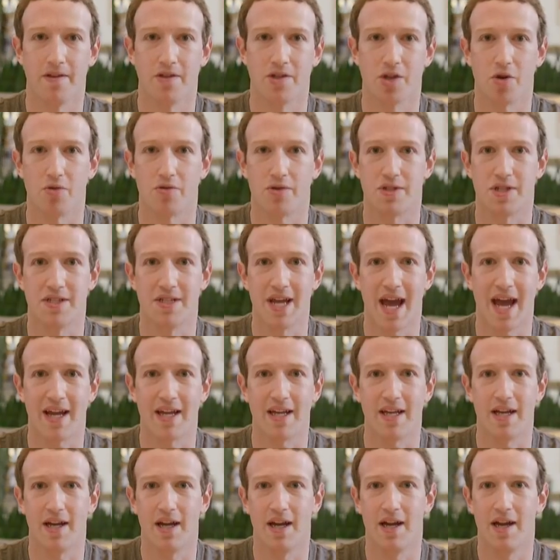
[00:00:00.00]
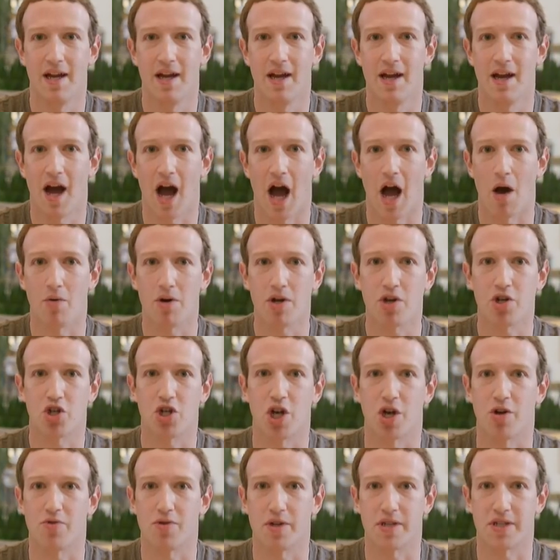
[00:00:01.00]
So today, I want to
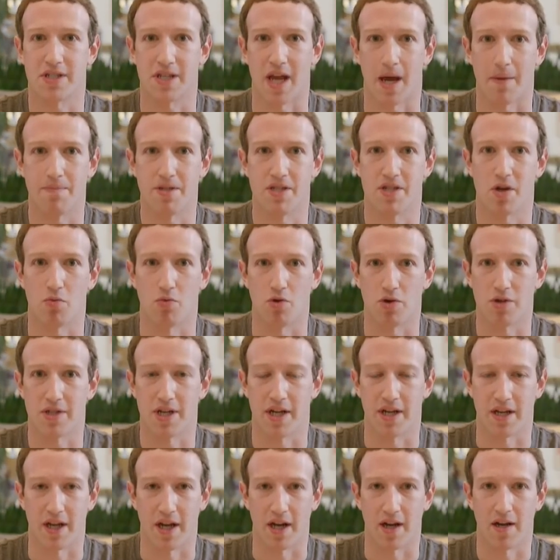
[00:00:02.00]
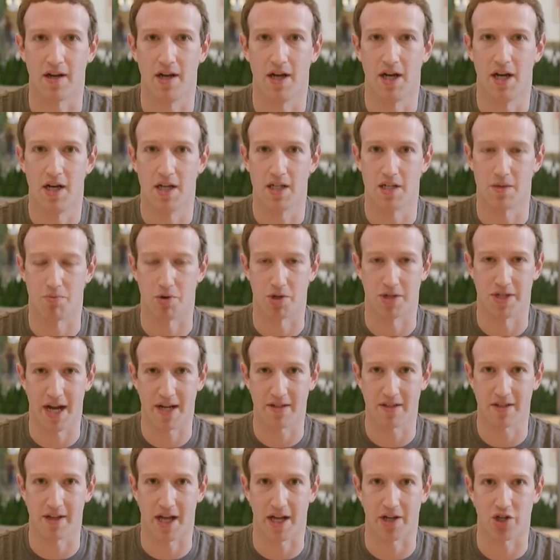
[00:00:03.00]
share the steps that we're taking to
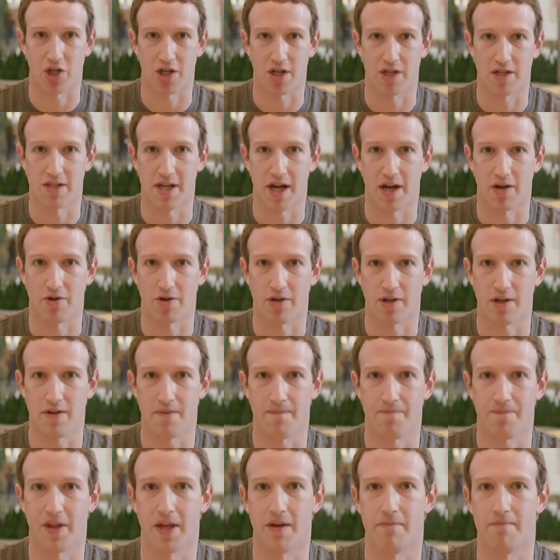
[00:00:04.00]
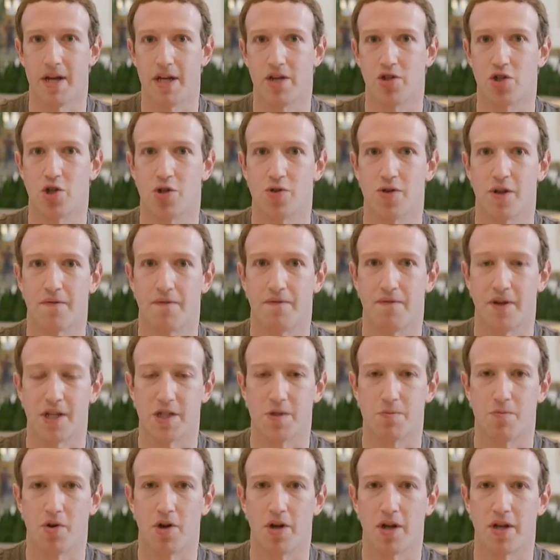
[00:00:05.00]
protect election integrity and make sure that
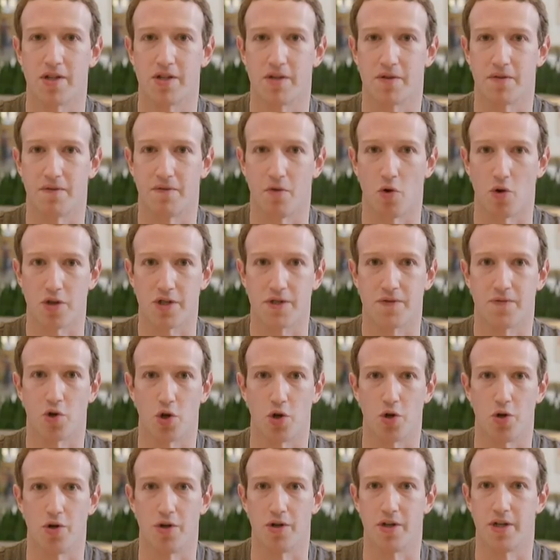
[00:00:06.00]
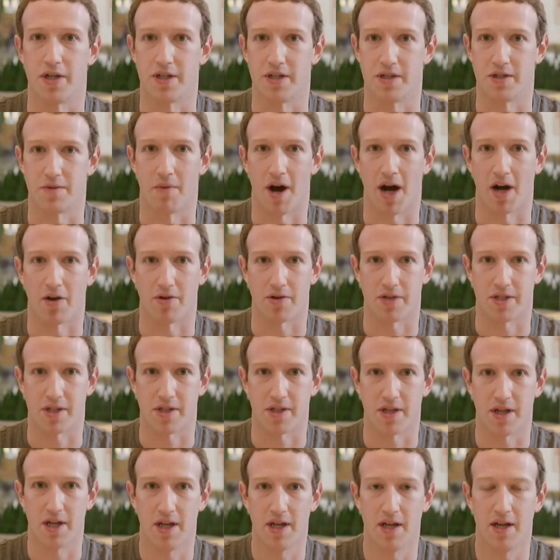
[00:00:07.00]
Facebook is a force for good in
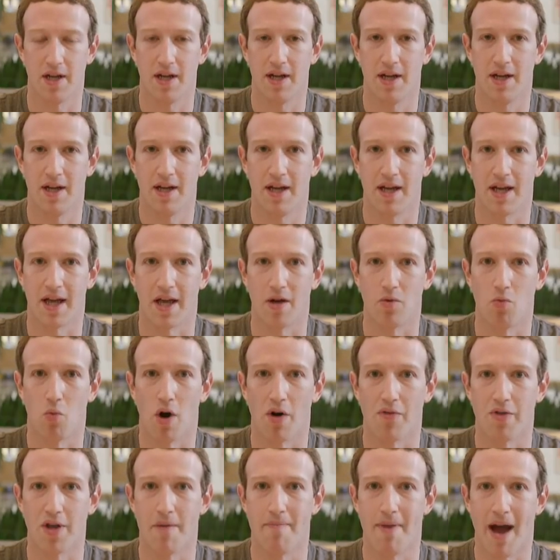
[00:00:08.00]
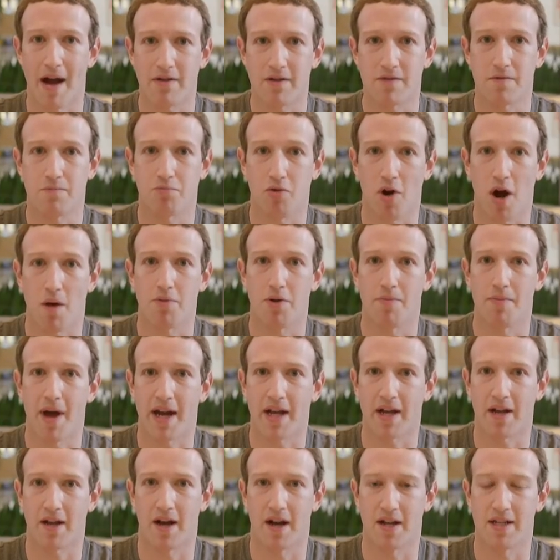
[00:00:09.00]
democracy. And while the amount of
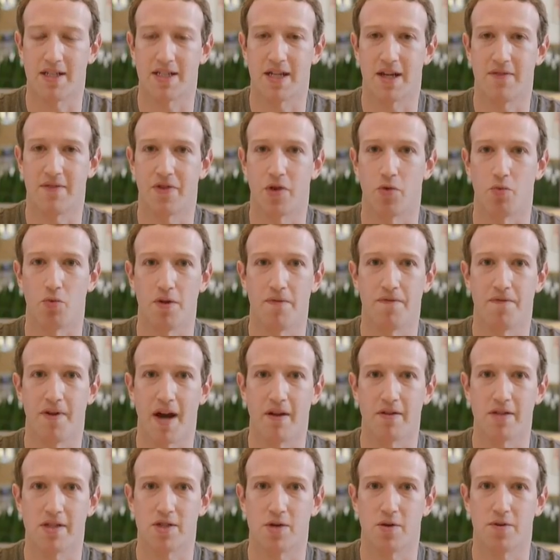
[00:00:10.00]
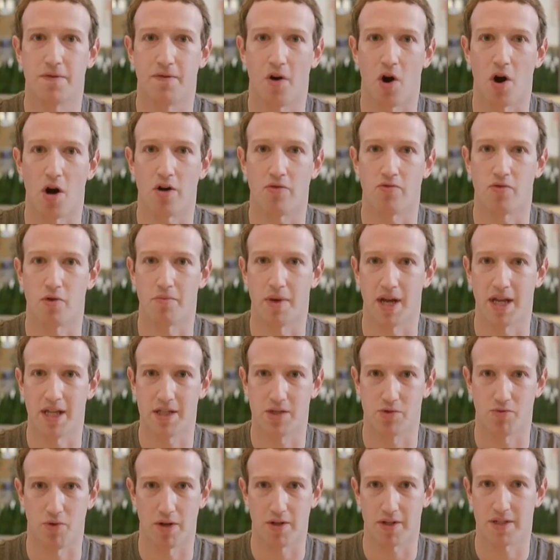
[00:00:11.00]
problematic content that we've found so far
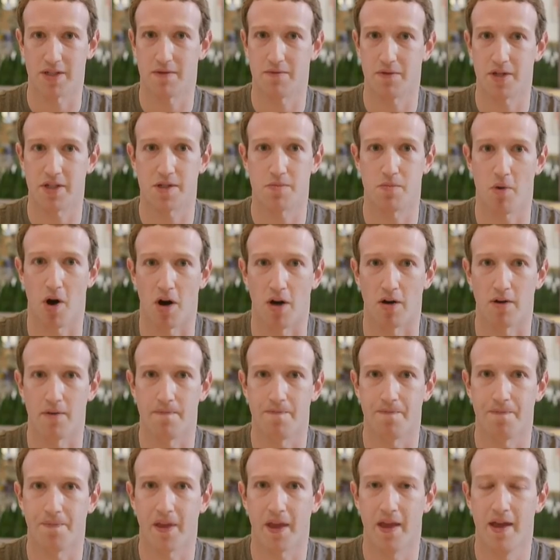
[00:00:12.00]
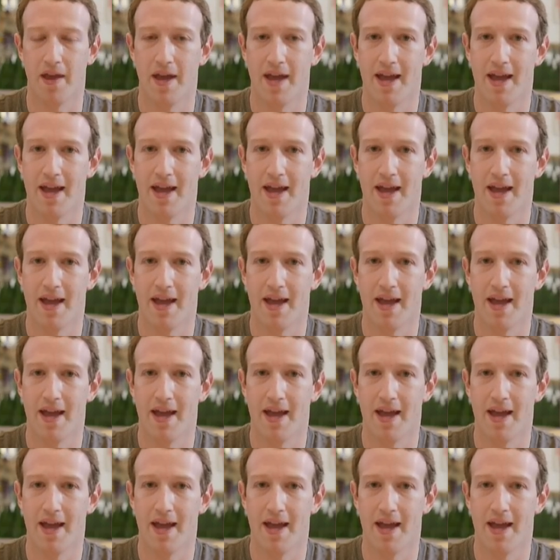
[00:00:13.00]
remains relatively small,